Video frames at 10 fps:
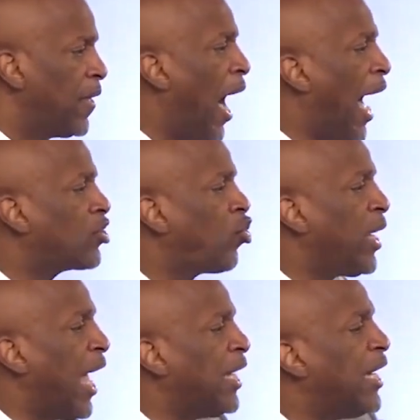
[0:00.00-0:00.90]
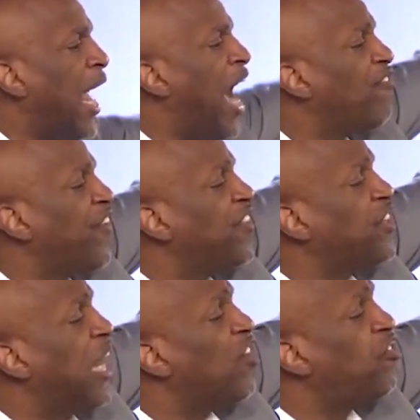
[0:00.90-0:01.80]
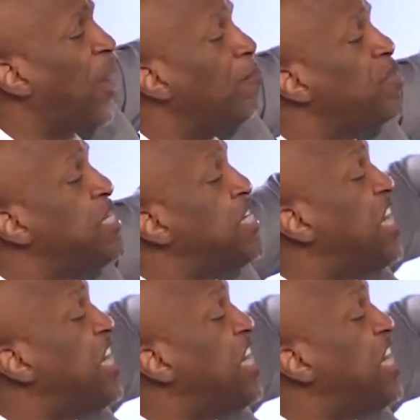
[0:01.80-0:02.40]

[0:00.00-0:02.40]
God created everything from